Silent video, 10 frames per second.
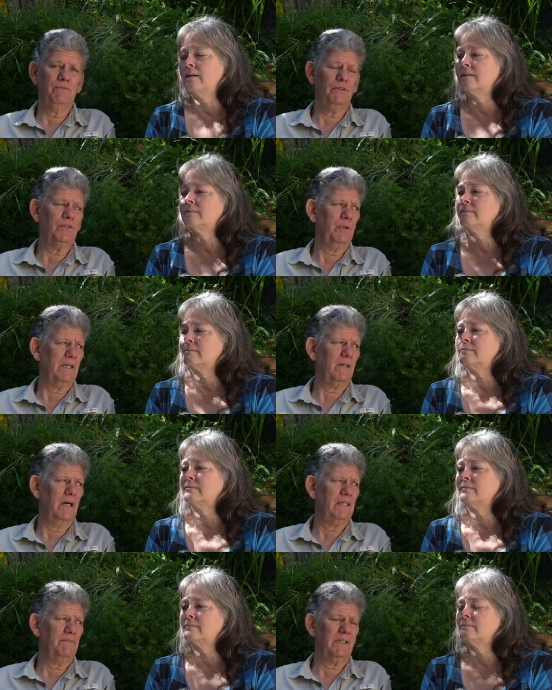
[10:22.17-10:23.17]
Speaker 1: if you throw in the
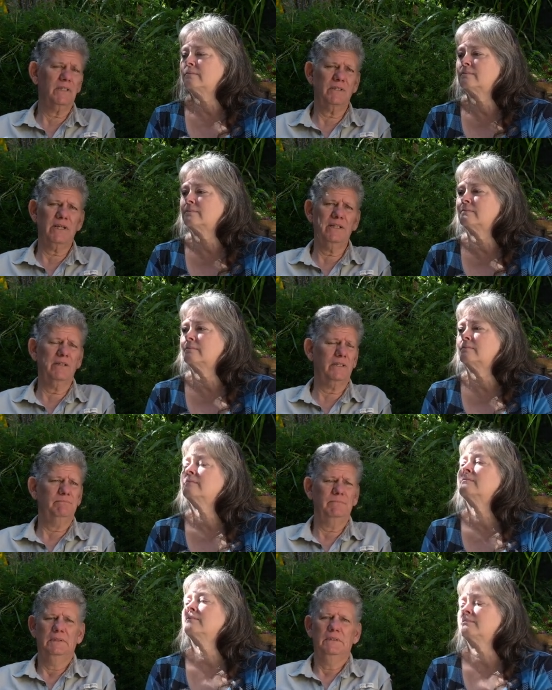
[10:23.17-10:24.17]
cost of a container at
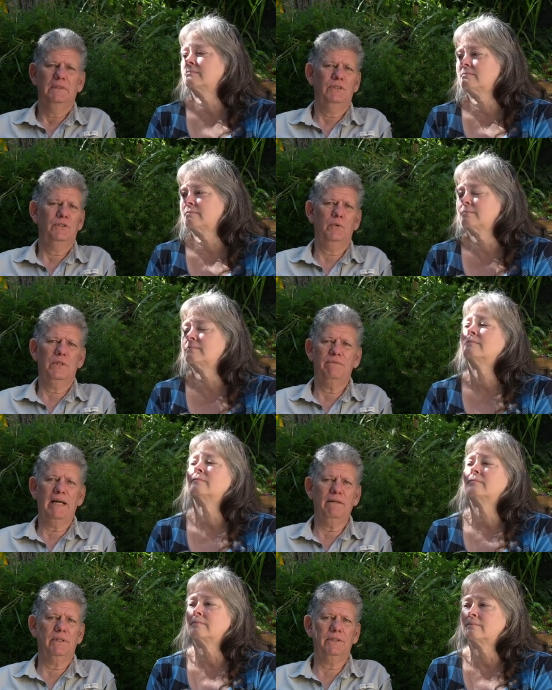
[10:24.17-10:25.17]

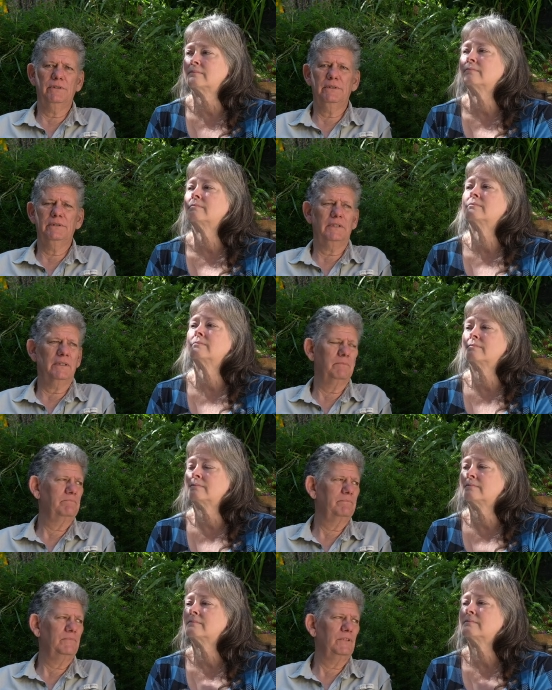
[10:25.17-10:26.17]
twenty-five hundred, uh,
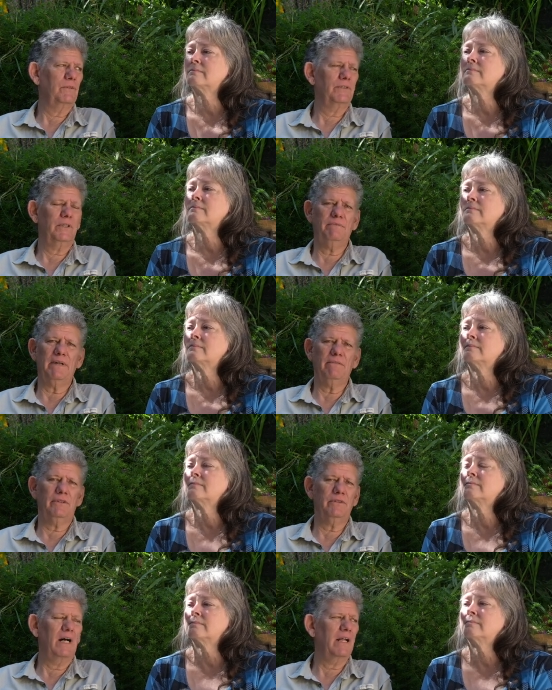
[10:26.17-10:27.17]
you know, thirty-five
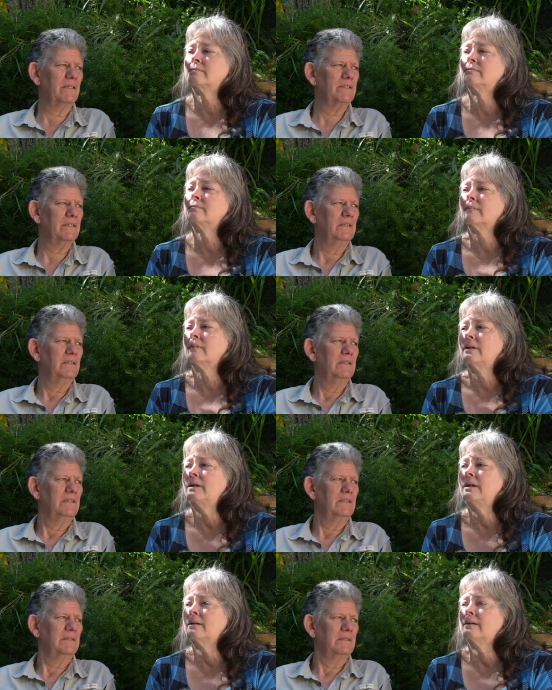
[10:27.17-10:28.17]
hundred dollars.
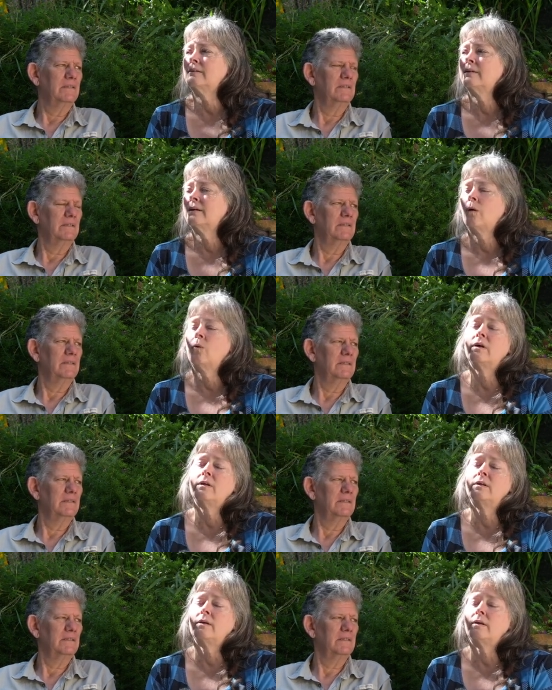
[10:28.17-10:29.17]
Speaker 2: Yeah, well,
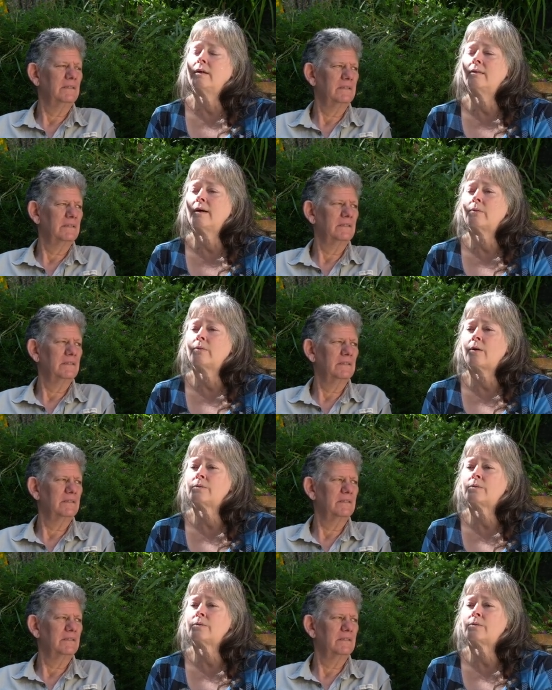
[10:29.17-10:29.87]
and, and that, that